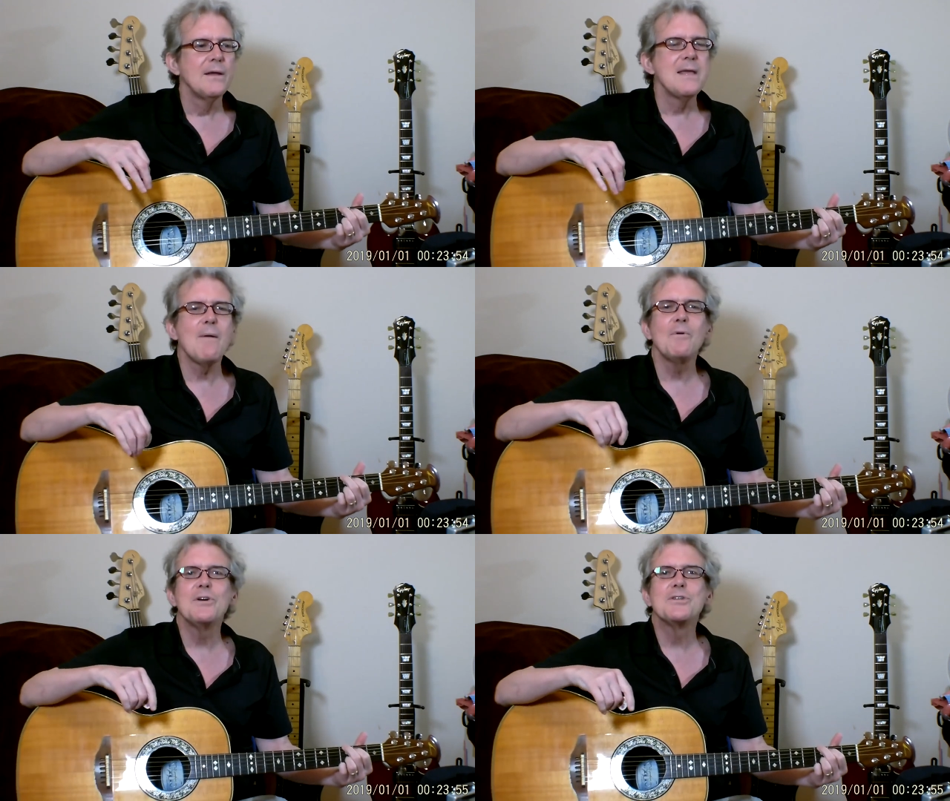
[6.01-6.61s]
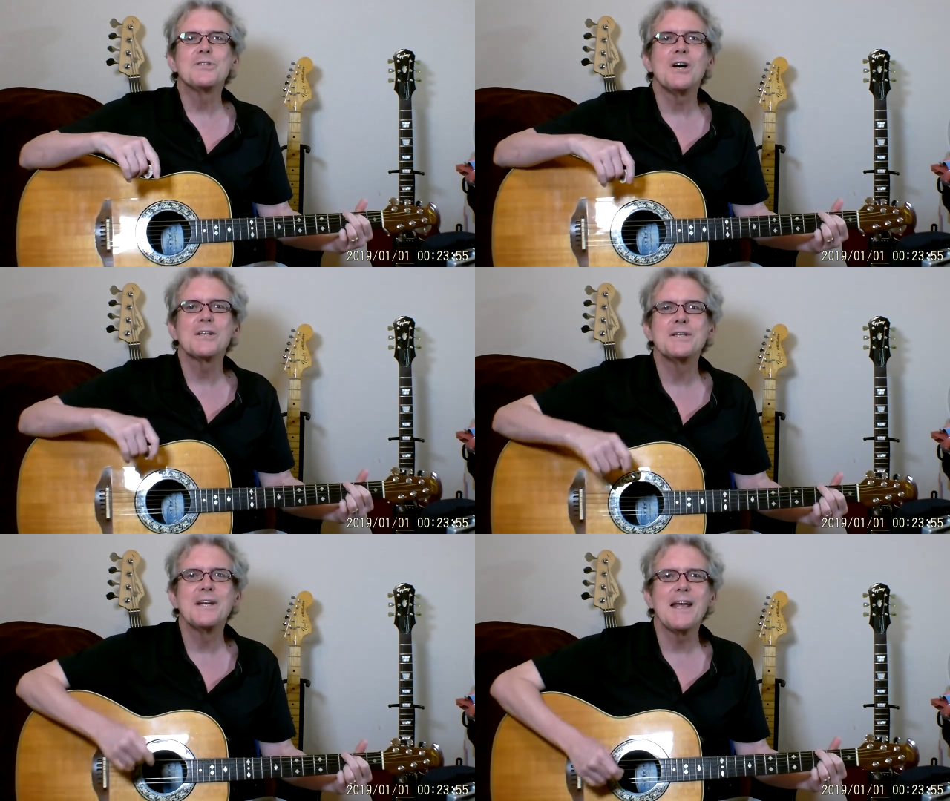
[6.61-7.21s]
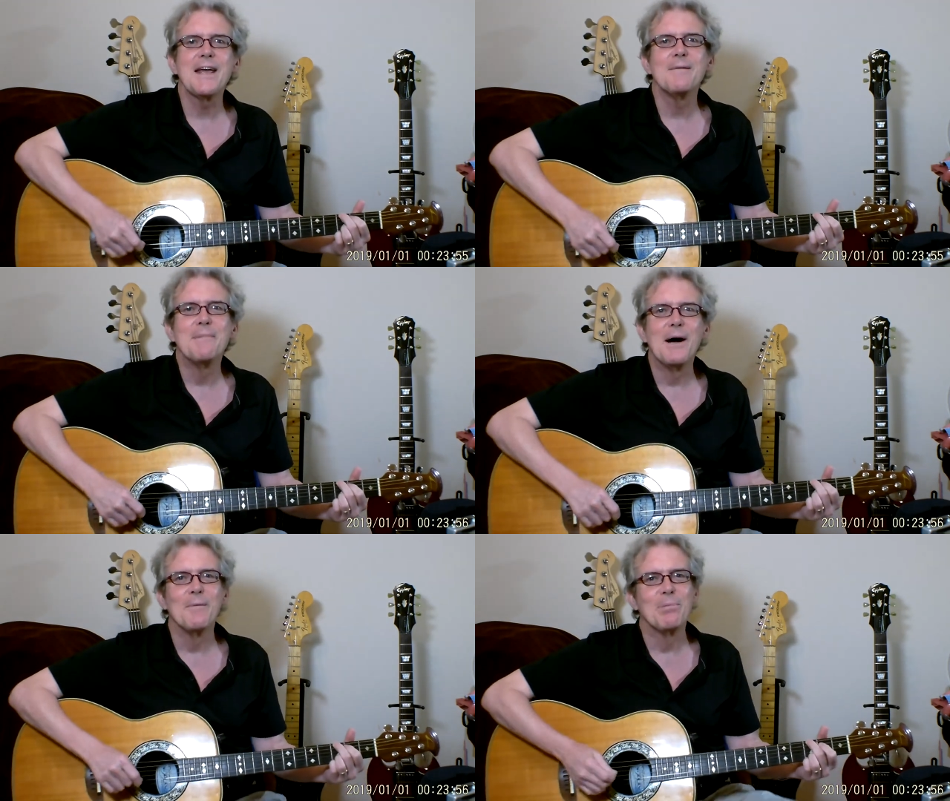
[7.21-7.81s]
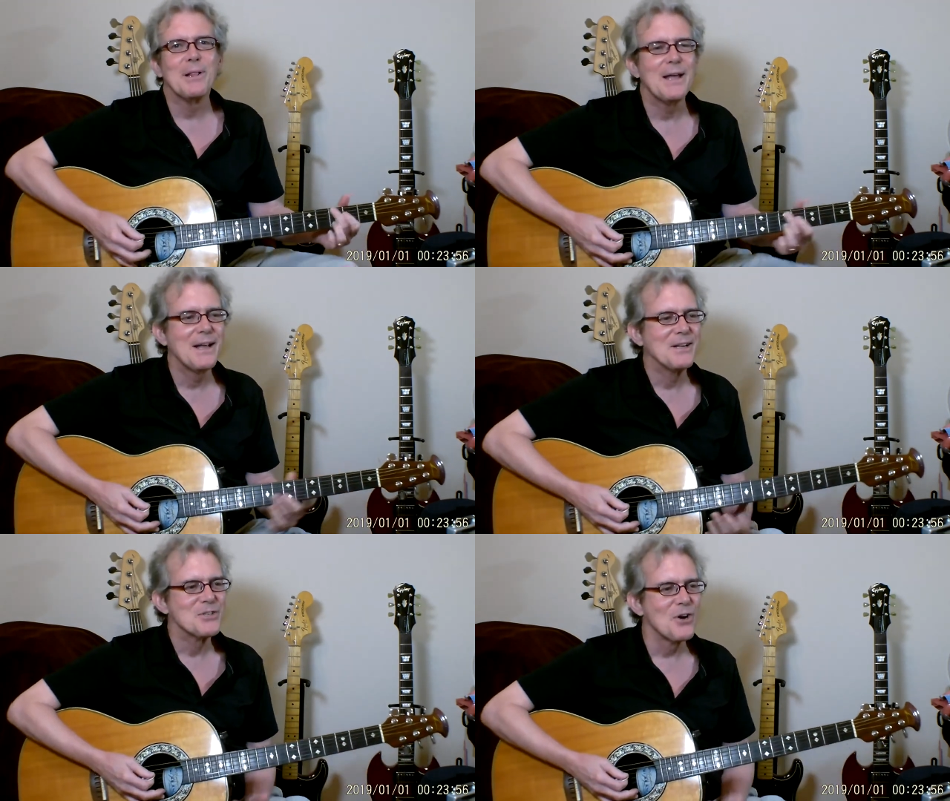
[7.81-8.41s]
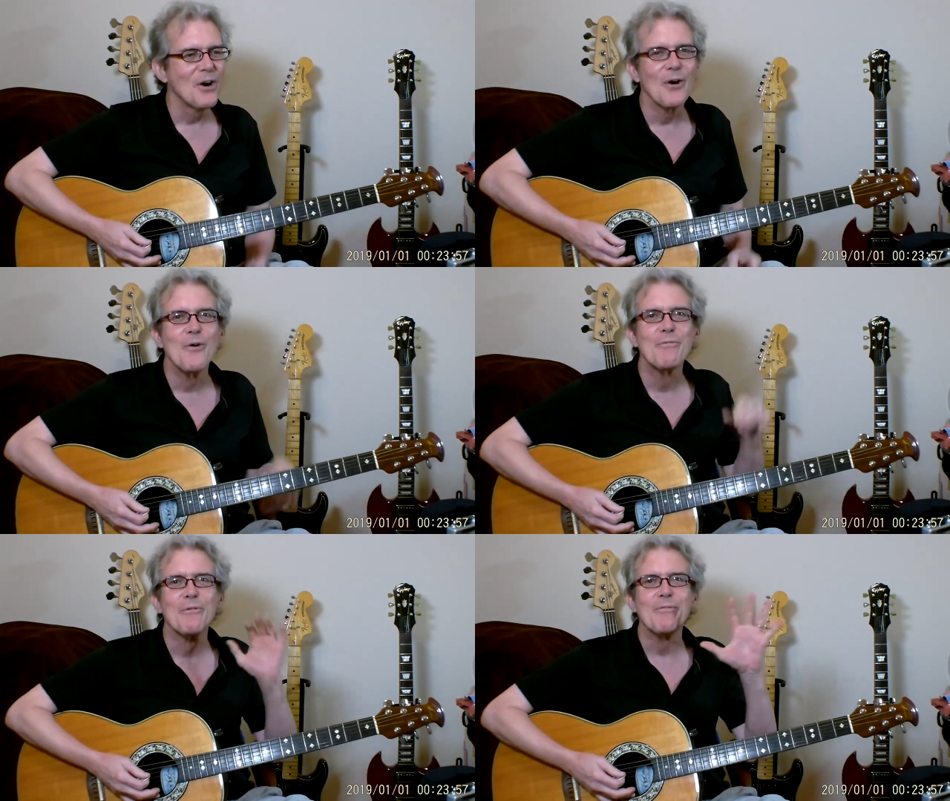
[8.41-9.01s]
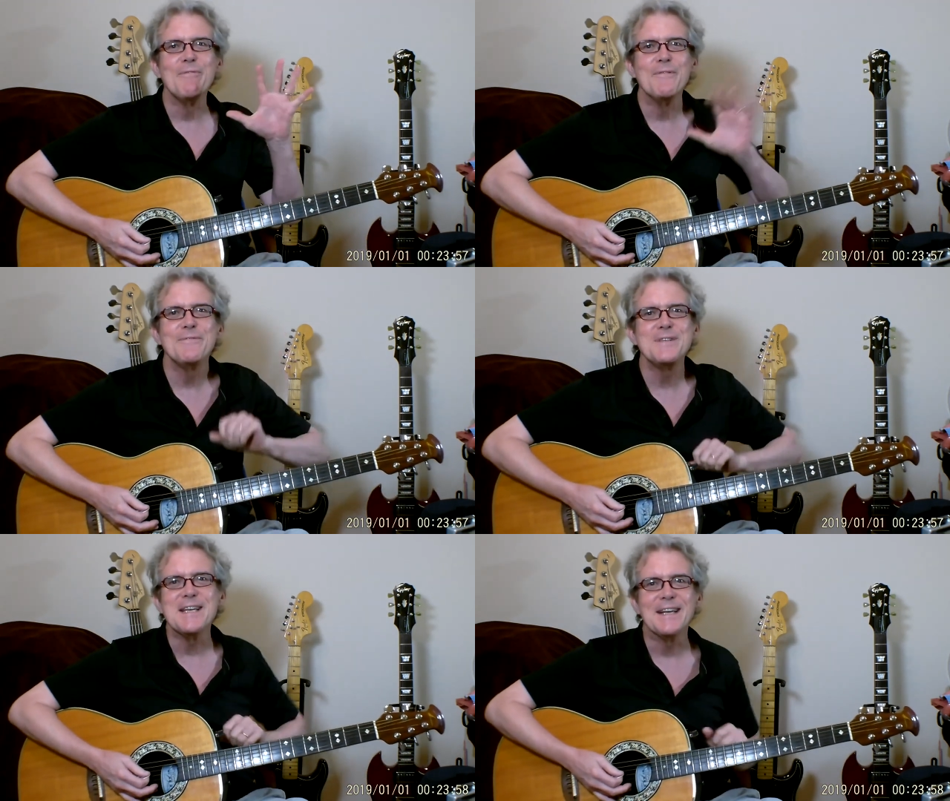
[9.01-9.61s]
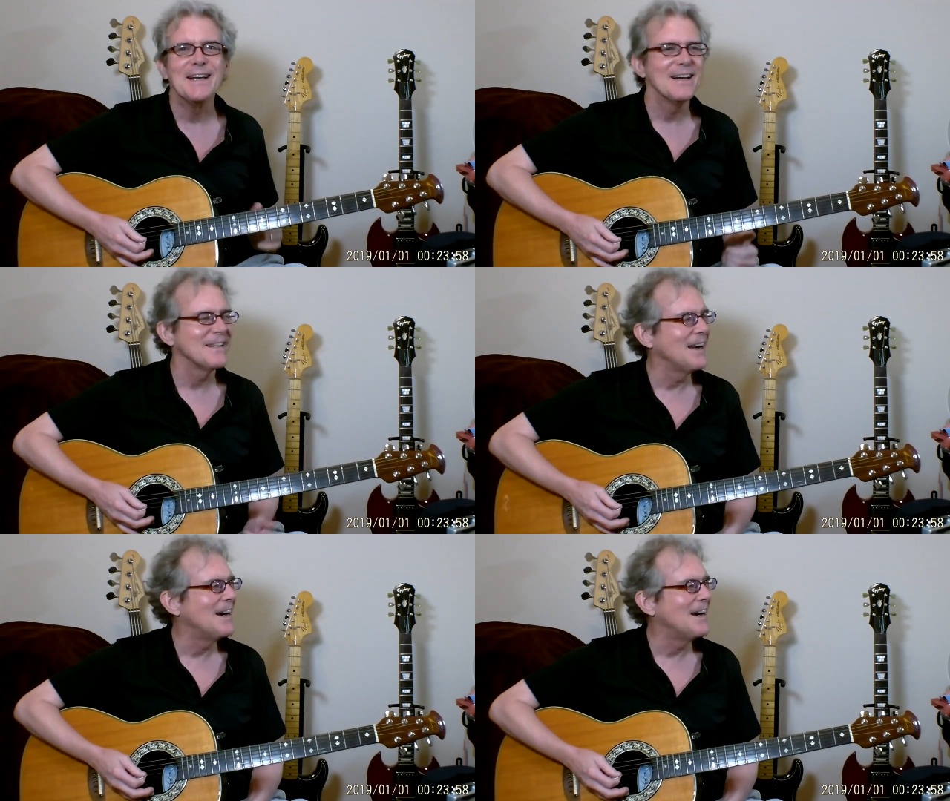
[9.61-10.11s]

Yeah, I wanted to talk today about playing guitar over fifty.